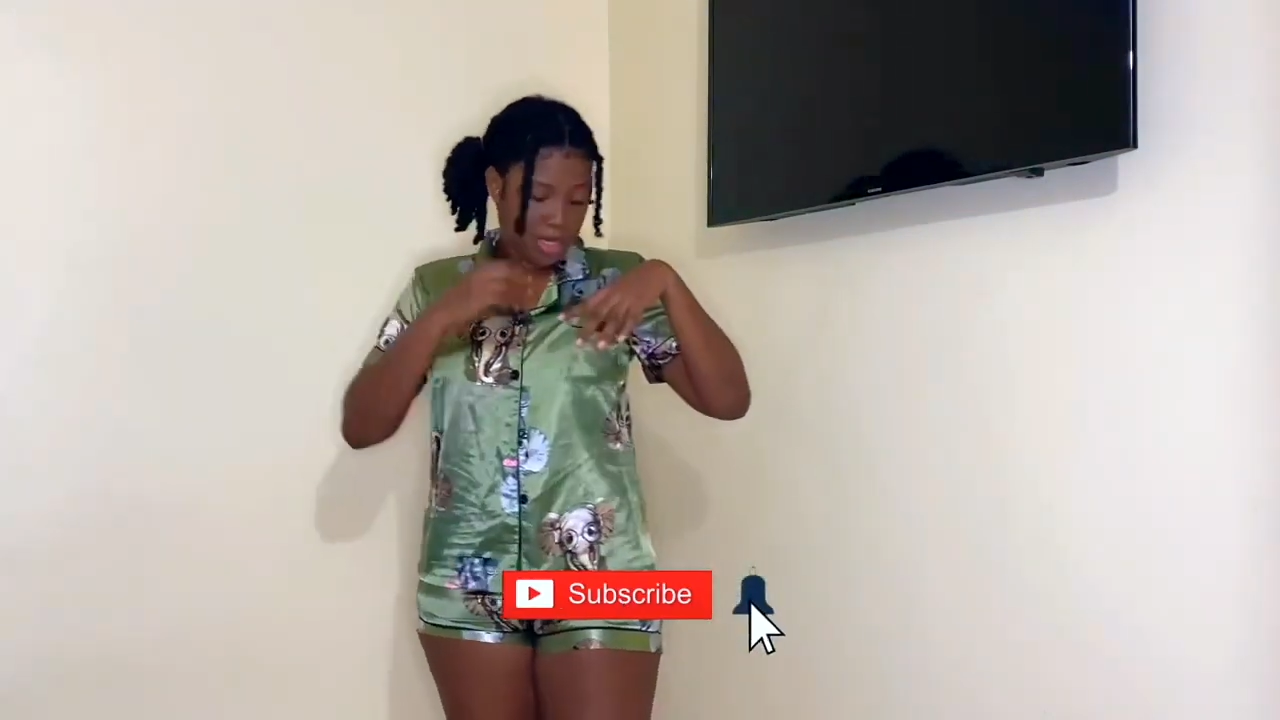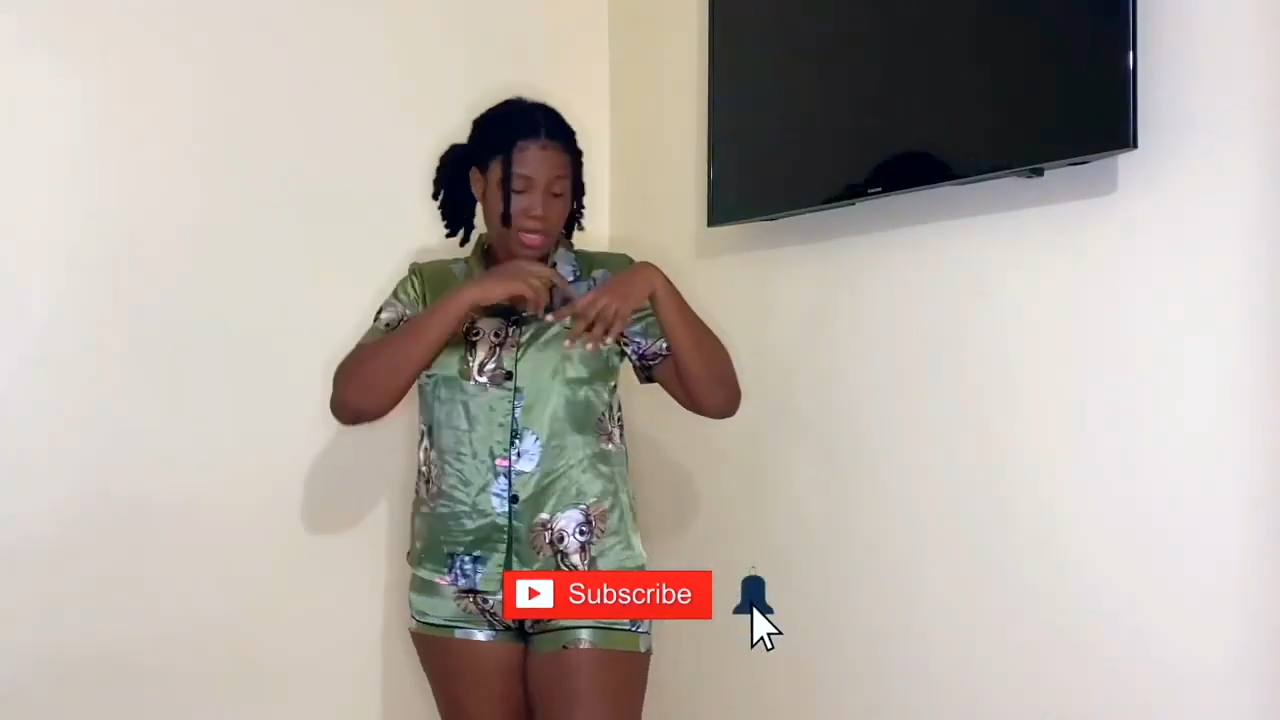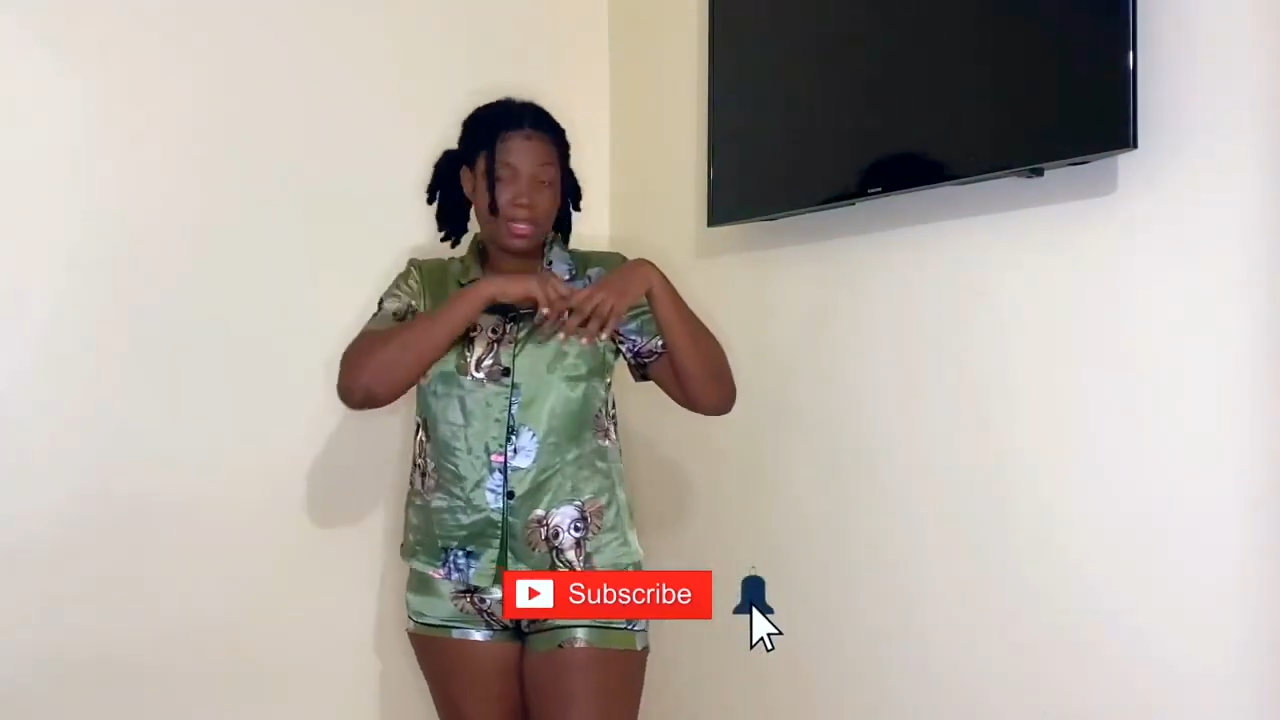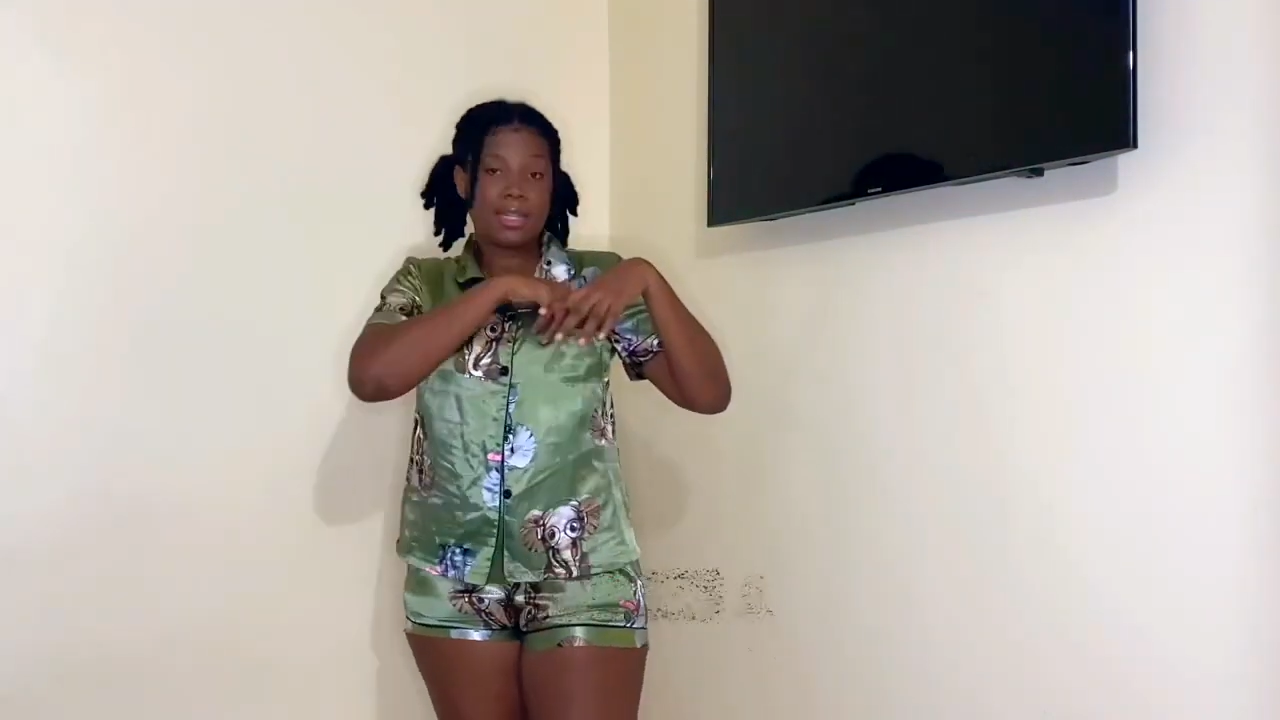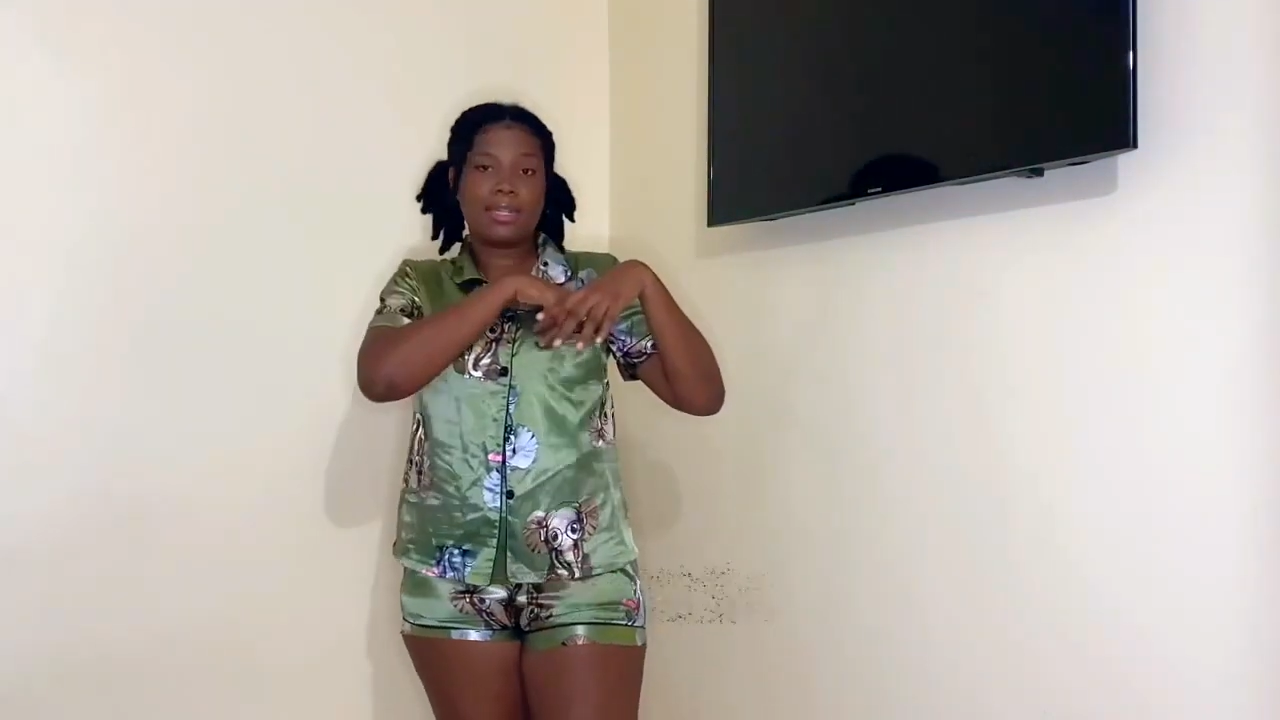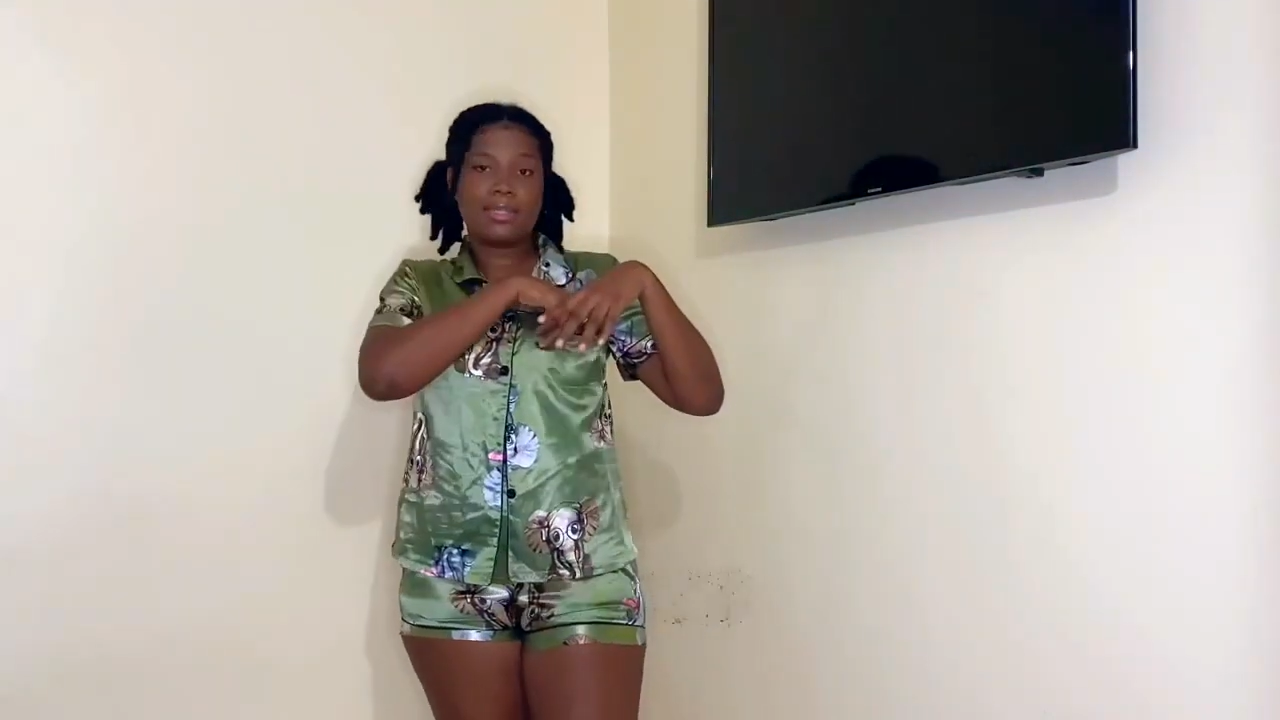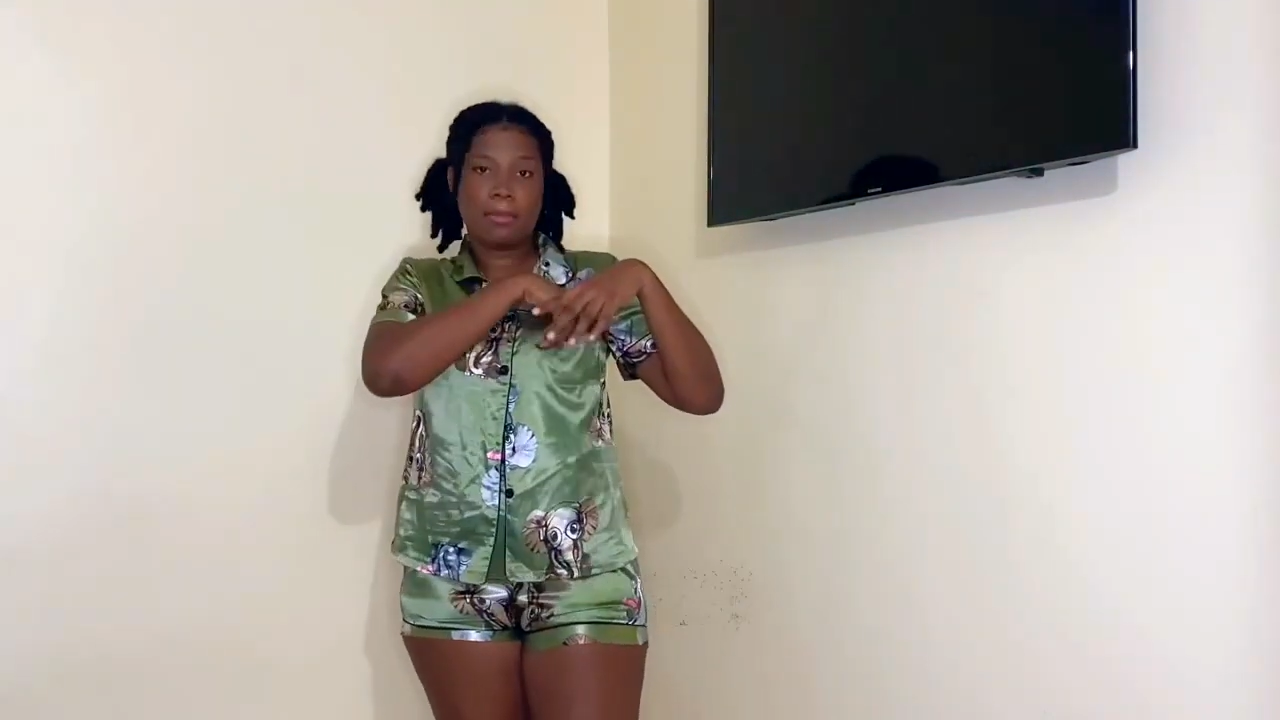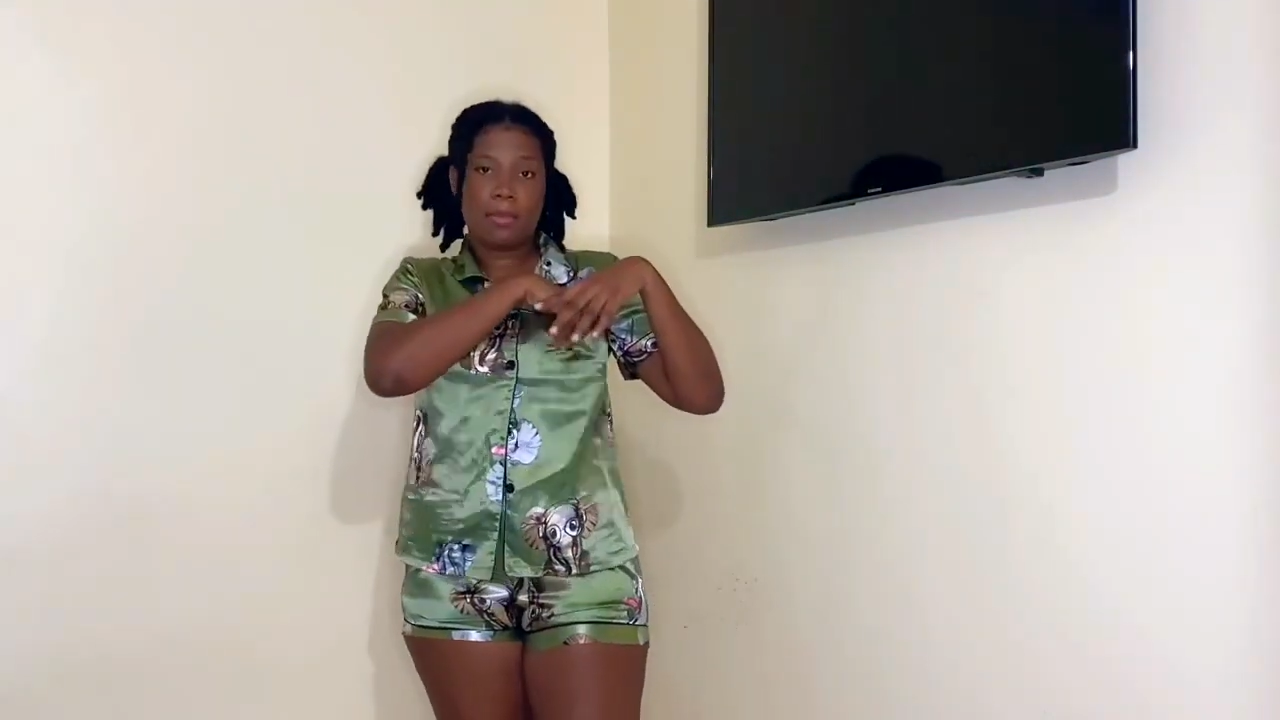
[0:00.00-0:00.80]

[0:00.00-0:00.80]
And it has a